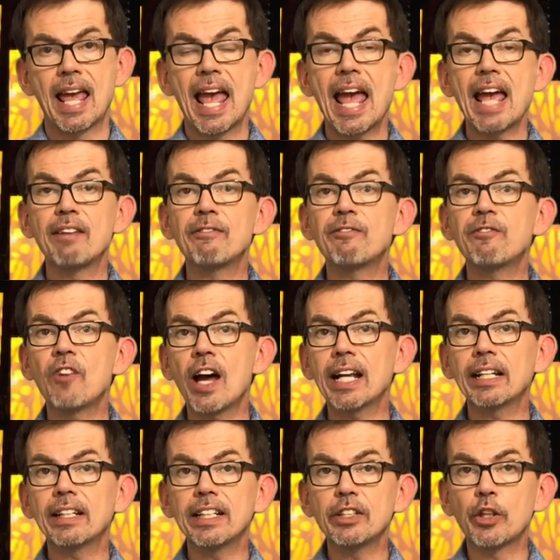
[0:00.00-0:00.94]
And
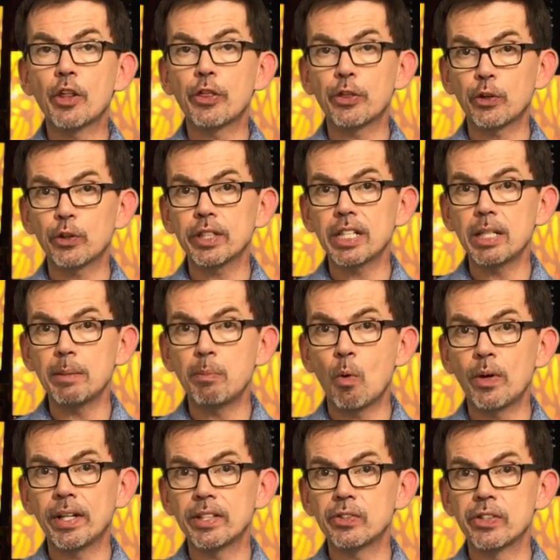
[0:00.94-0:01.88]
finally, the third key
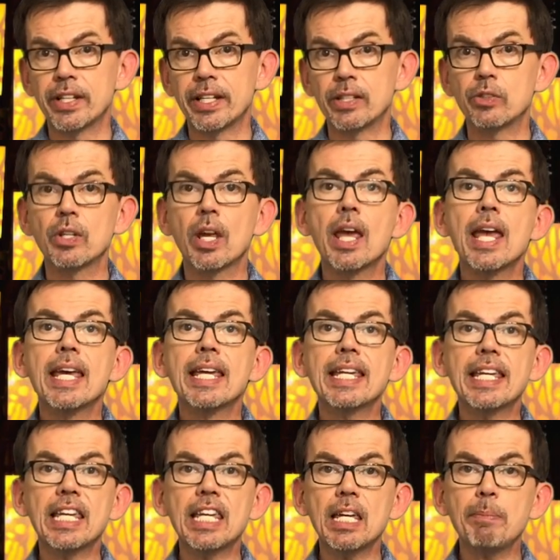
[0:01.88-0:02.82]
point is this
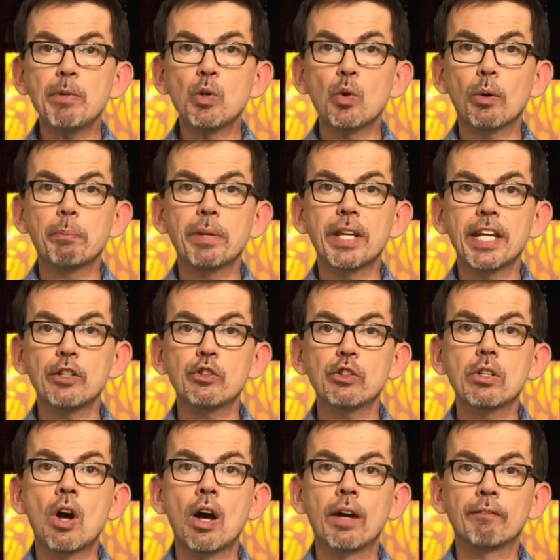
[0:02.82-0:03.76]
keep your
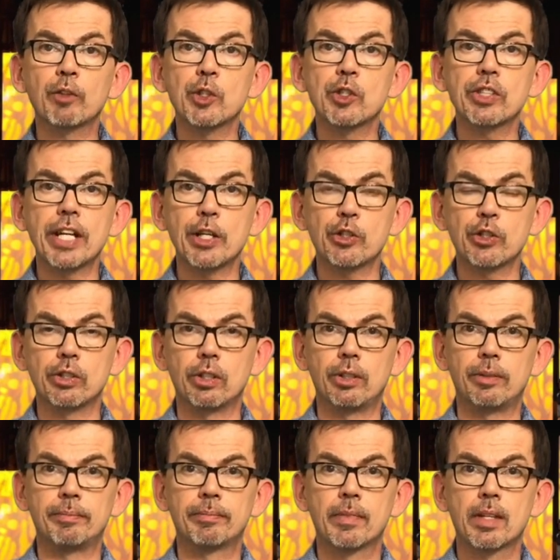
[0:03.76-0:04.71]
pitch
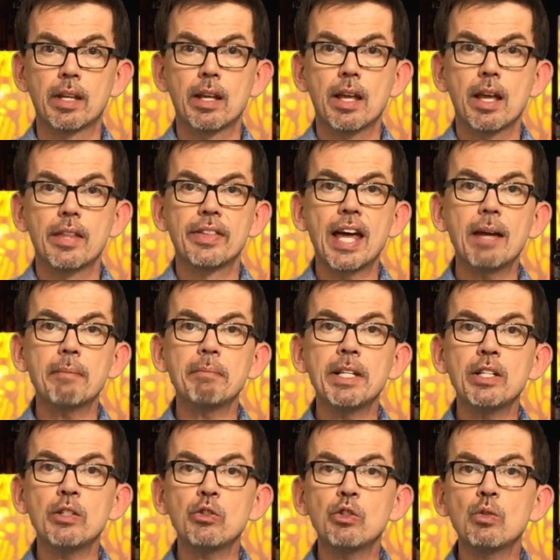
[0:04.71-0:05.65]
conversational. That
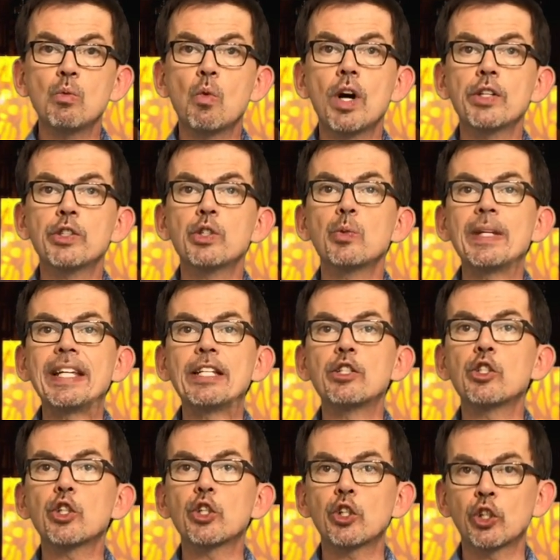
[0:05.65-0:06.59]
means you want to
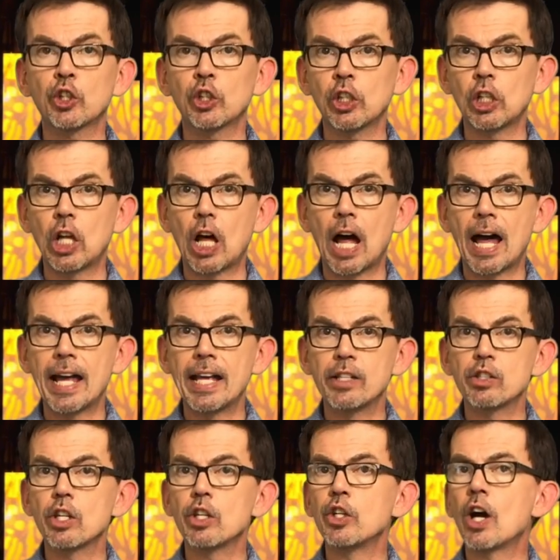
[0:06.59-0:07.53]

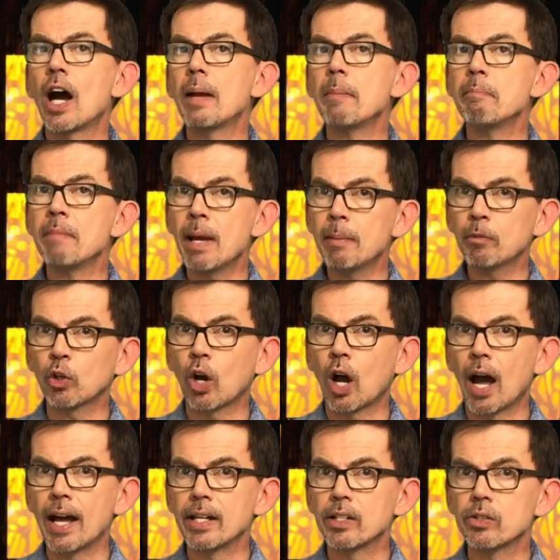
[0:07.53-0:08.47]
internalize, not
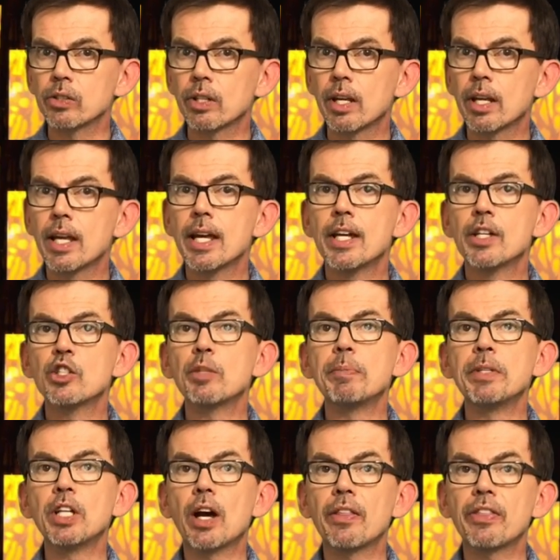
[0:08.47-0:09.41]
memorize. To
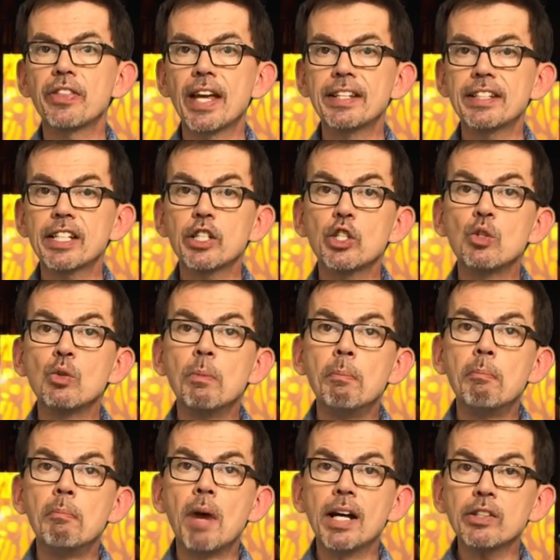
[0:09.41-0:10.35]
be authentic, you
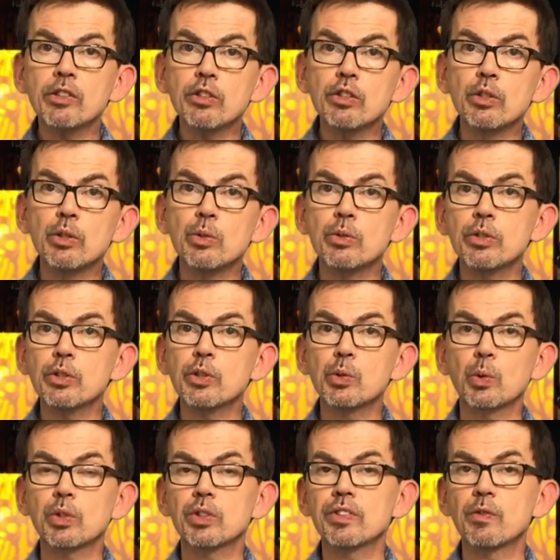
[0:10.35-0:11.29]
must use the
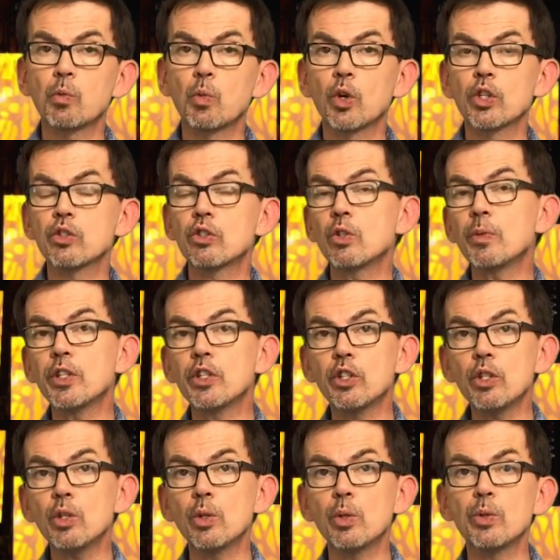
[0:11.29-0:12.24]
sorts of words you would
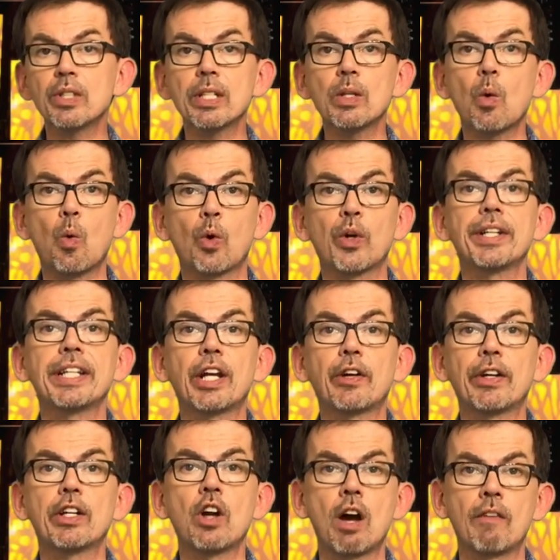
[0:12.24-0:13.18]
use in
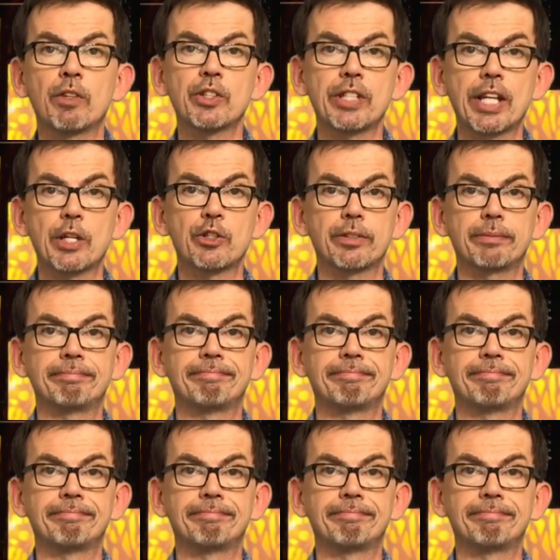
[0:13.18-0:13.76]
ordinary conversation.